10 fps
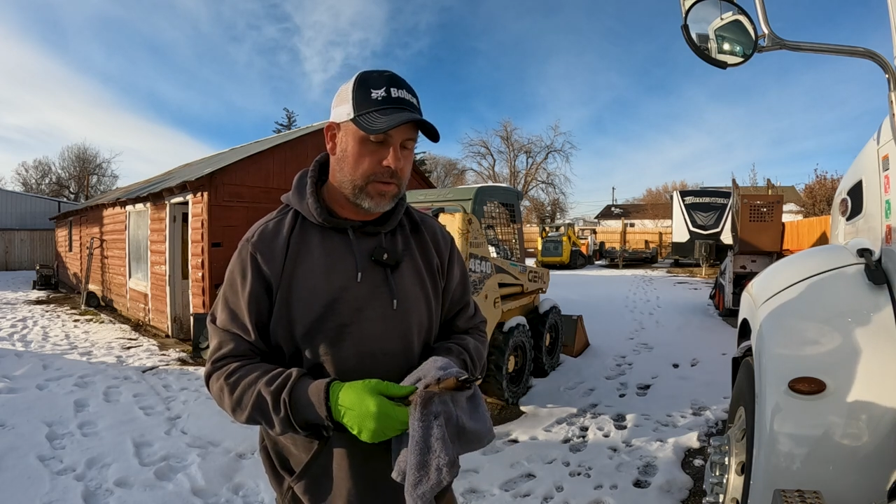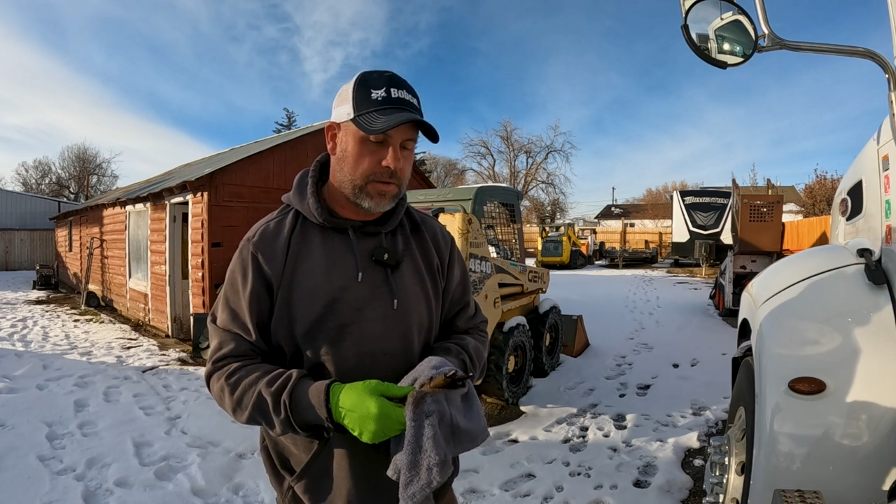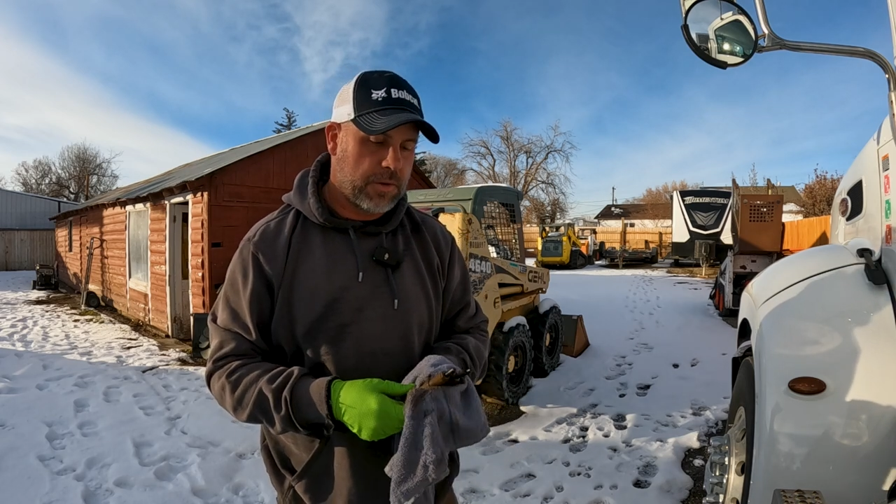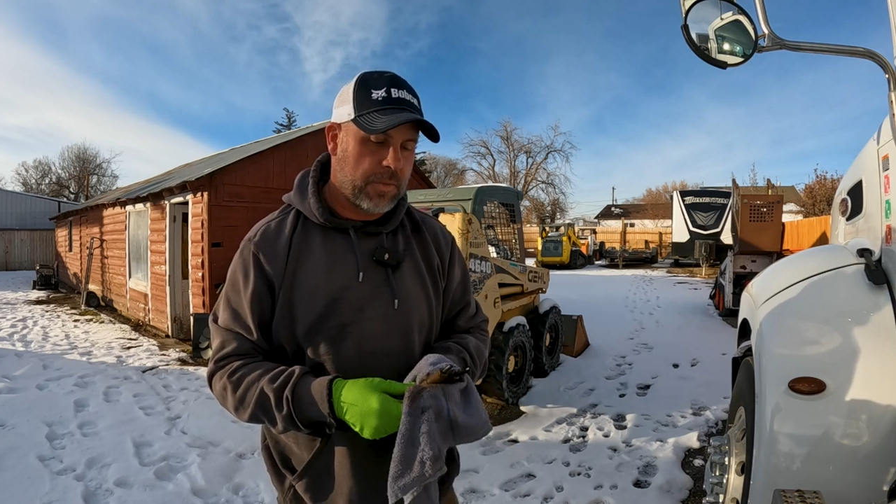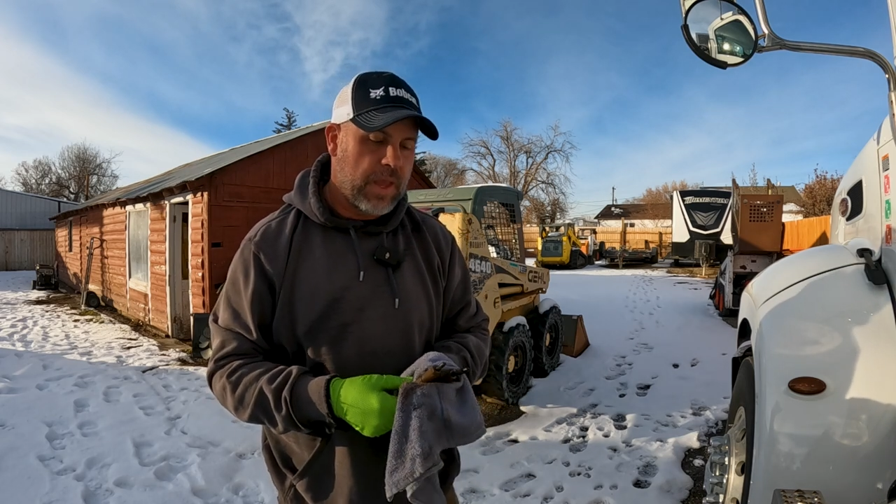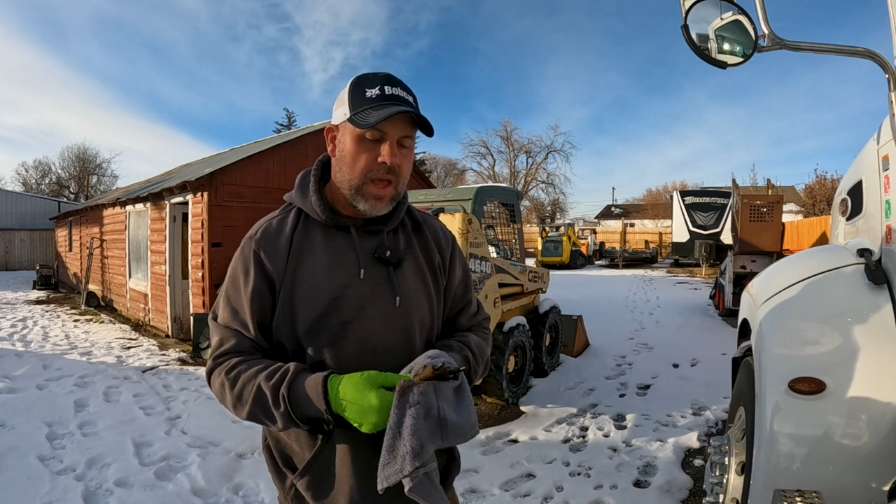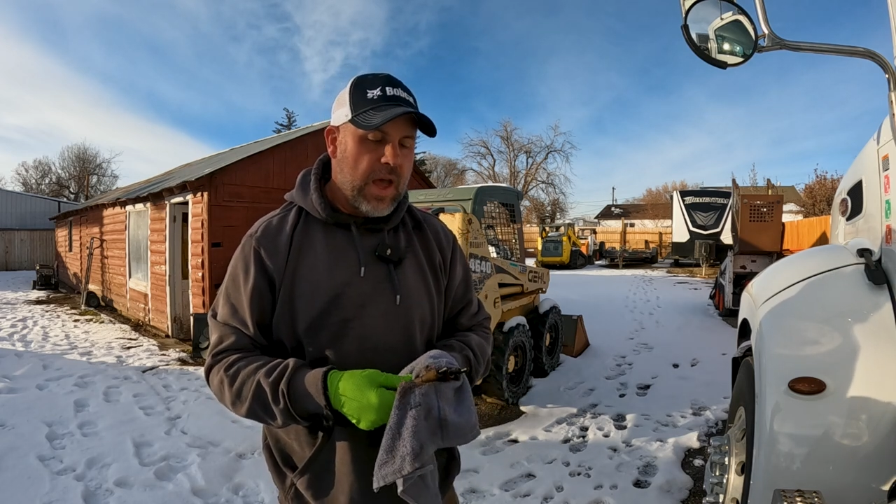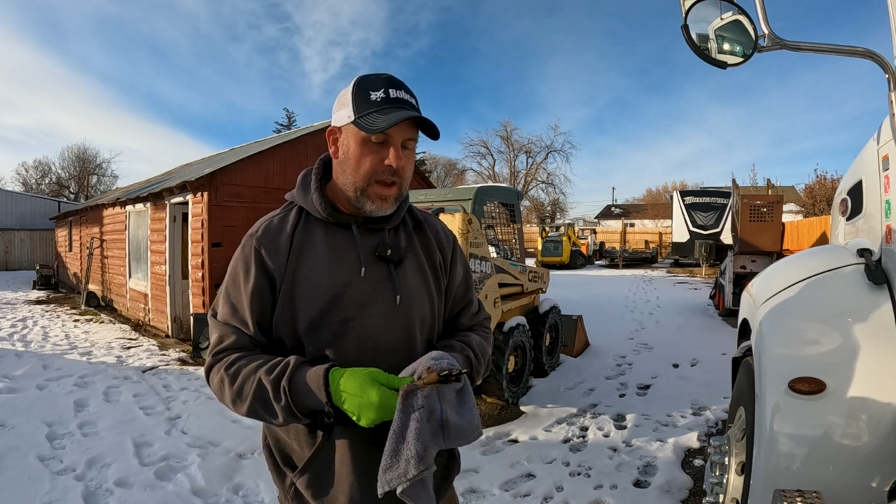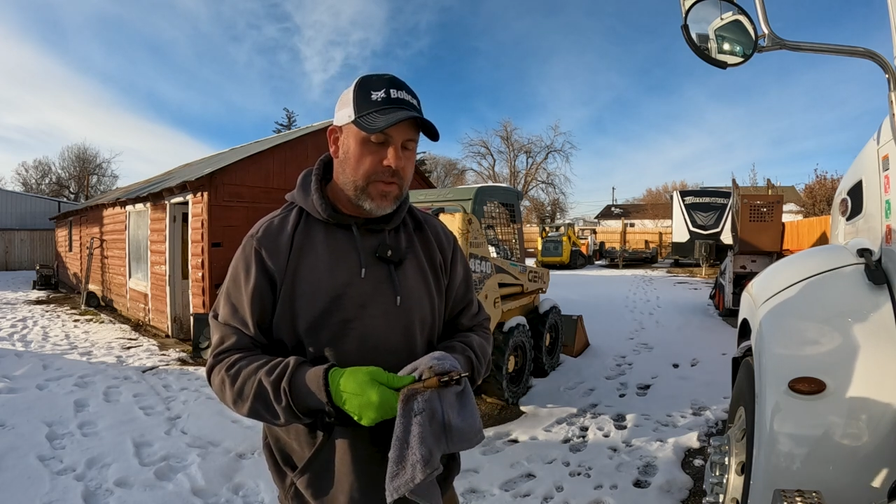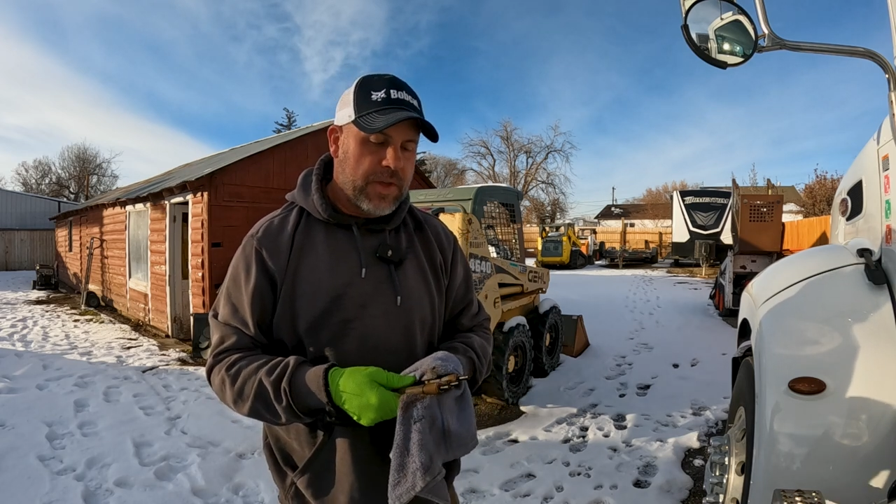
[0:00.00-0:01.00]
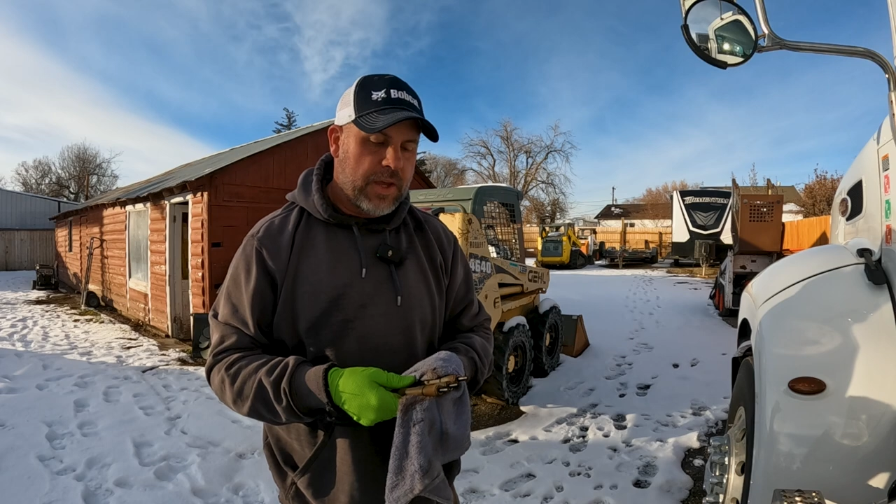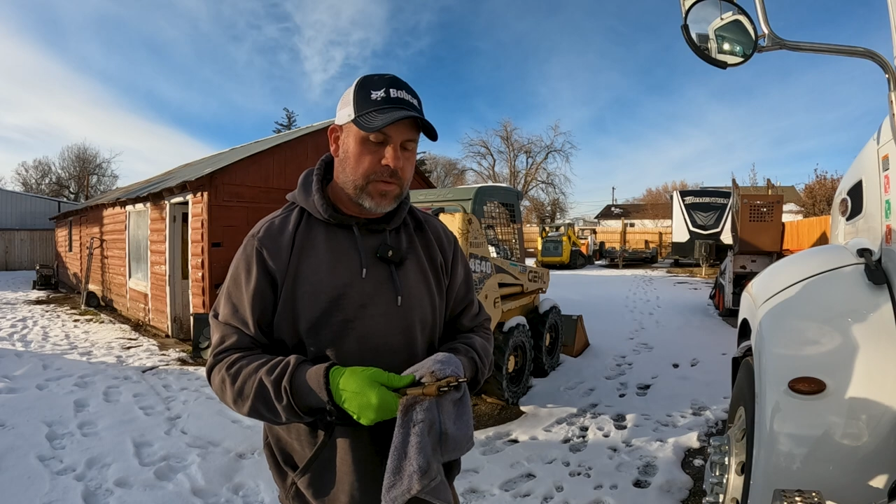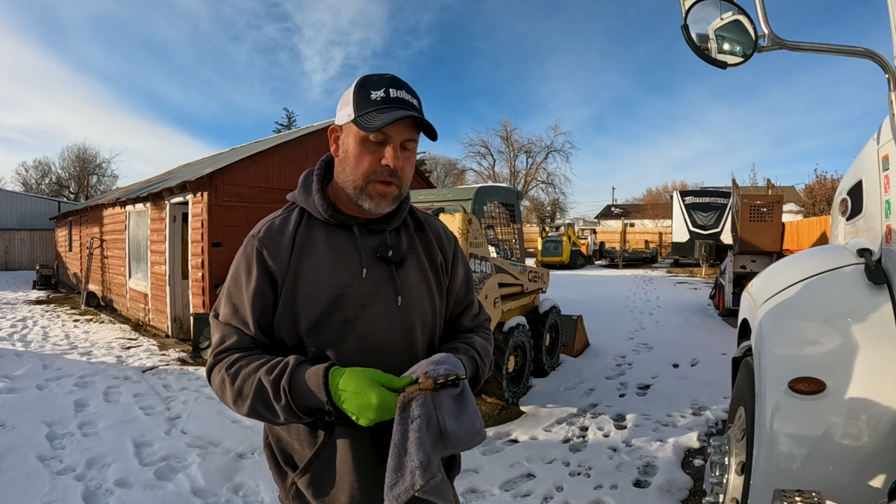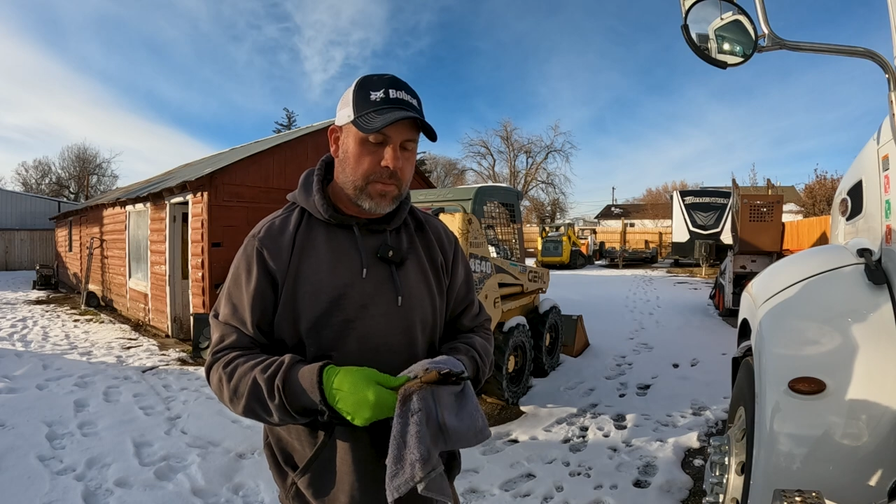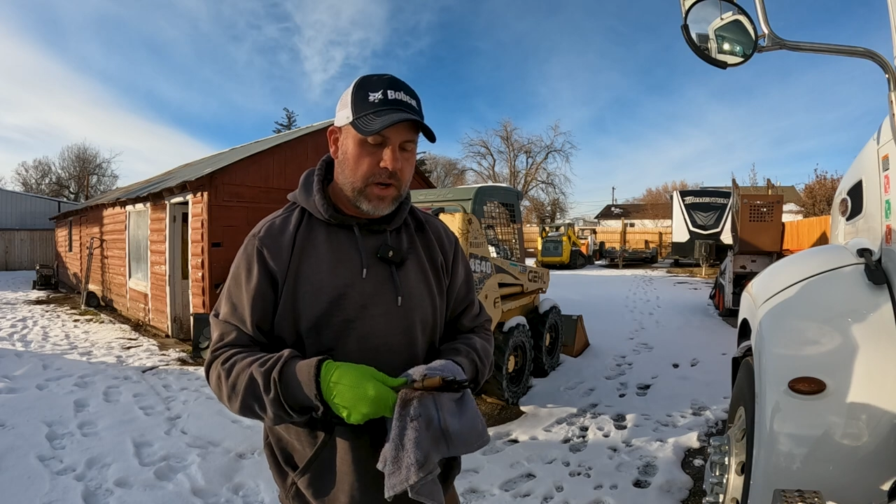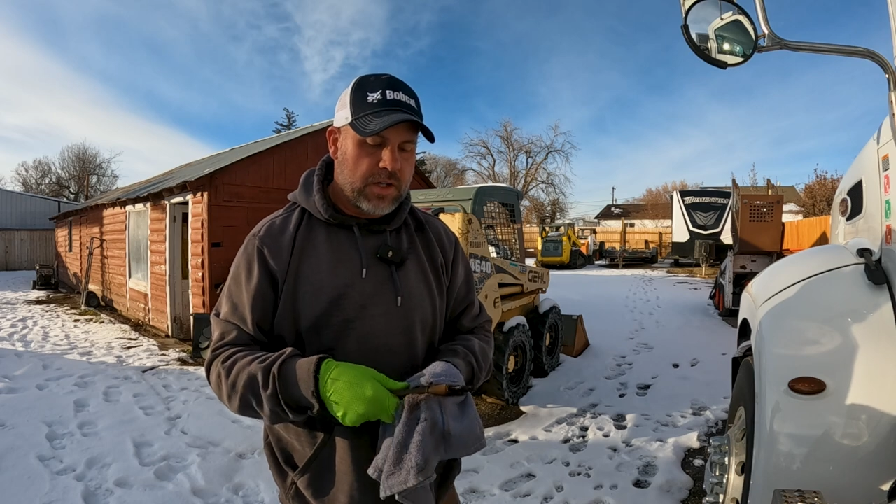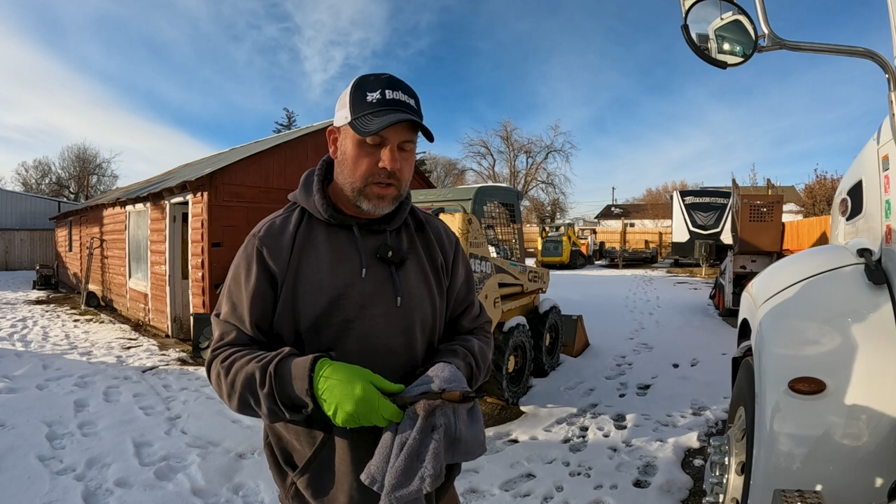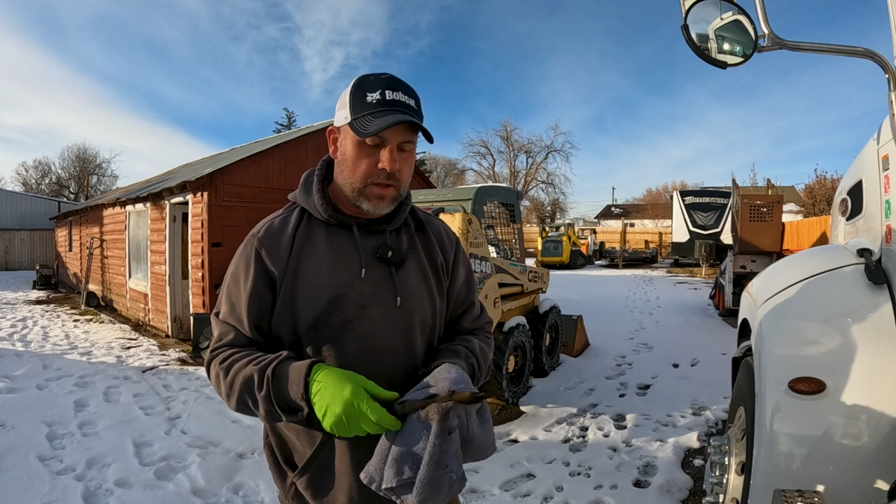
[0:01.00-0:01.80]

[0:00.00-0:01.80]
So I didn't think it was compression,